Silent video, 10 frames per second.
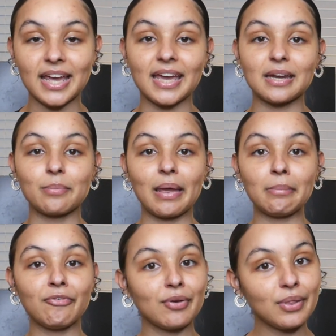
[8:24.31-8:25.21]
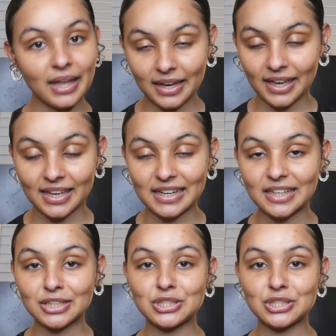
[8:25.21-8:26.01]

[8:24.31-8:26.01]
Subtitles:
and made me feel lightheaded,